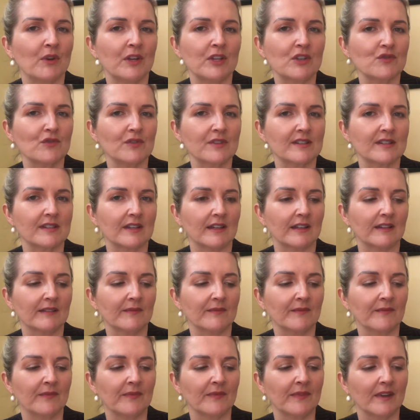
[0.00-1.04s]
more
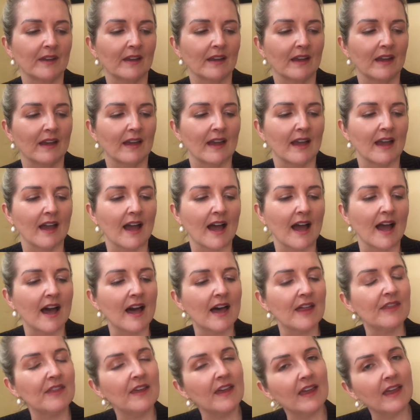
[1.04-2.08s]
interesting?
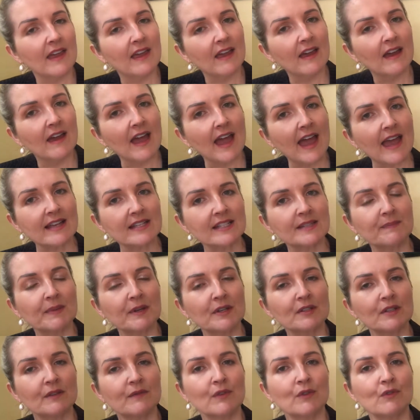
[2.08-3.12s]
Are there
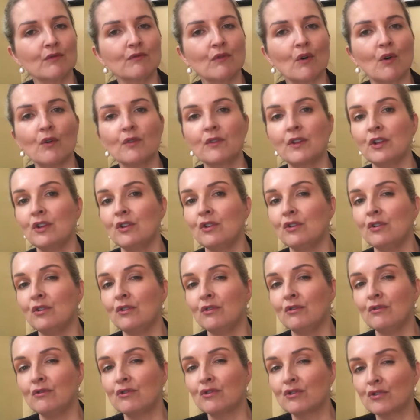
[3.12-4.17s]
aspects of your role that
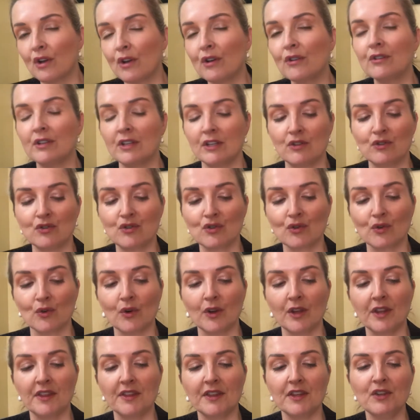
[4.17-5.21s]
you don't
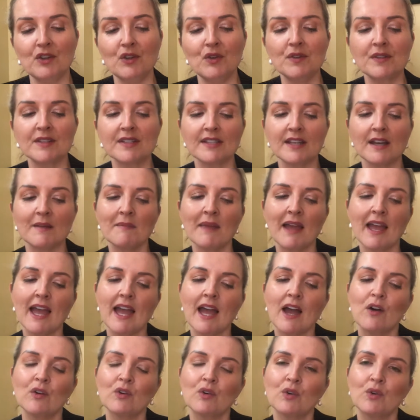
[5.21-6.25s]
enjoy that you
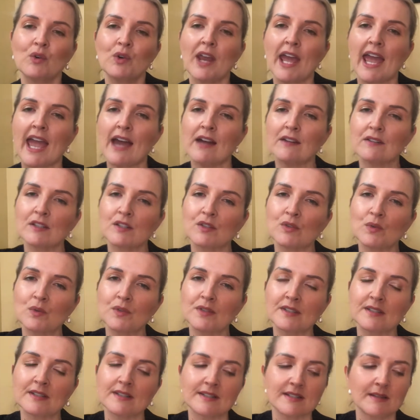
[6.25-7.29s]
somehow could
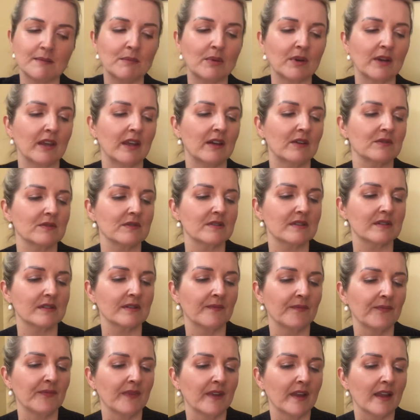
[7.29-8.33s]
outsource to somebody else?